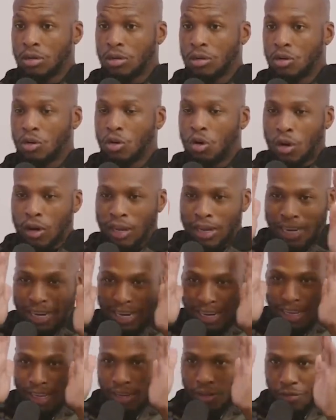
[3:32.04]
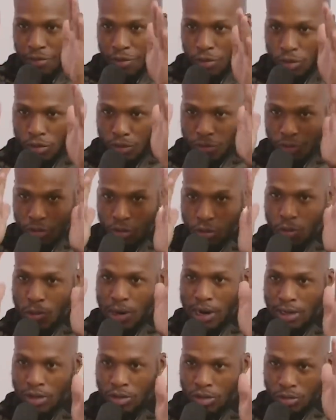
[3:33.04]
not in his field of view
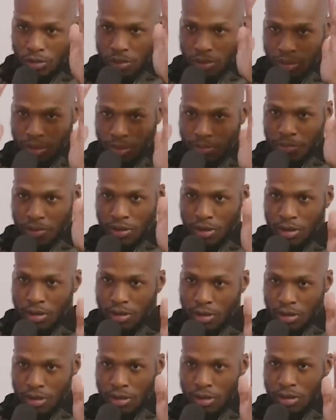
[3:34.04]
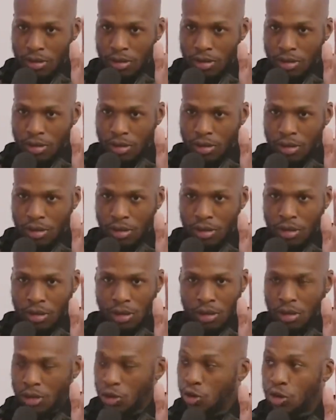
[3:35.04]
while he's doing something,
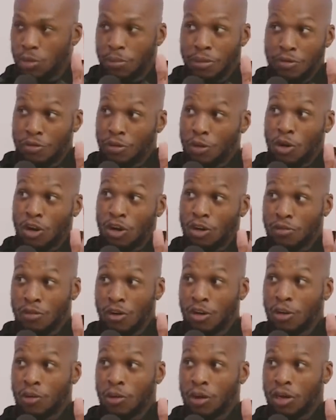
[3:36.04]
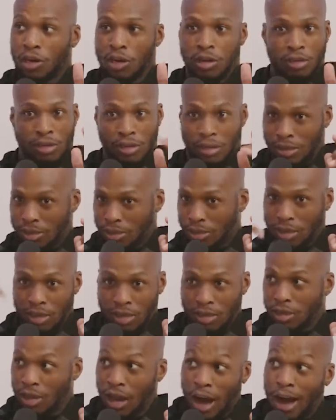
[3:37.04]
you can be forgotten very quickly because
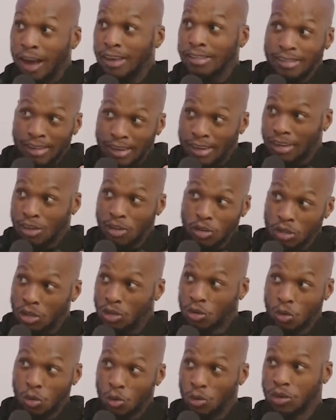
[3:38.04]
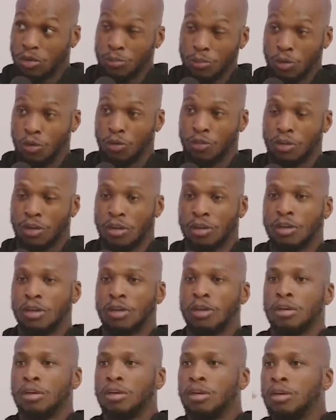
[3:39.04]
he's hustling. He's always moving.
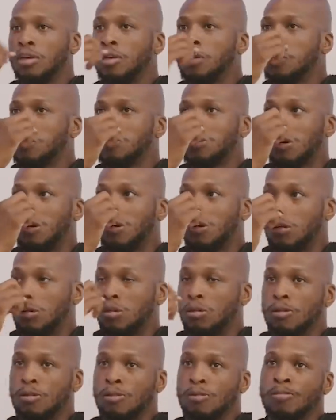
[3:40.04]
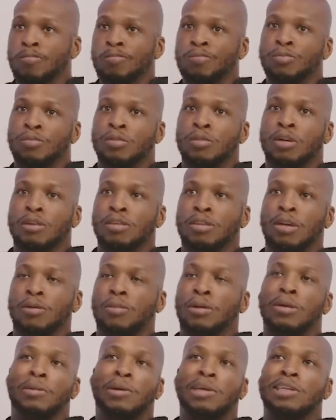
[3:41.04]
So I say
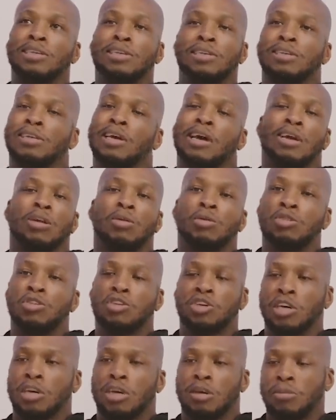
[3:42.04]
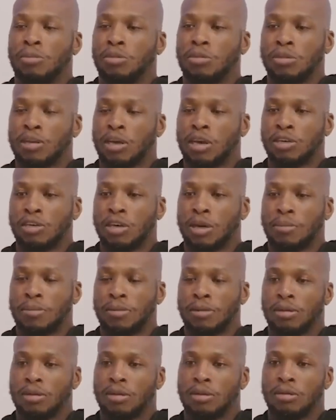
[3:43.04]
when he's in town, I always check him. We always catch up,
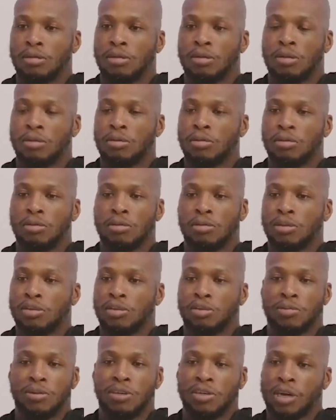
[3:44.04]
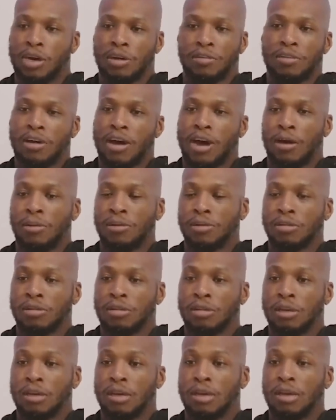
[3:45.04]
and be chatting for hours.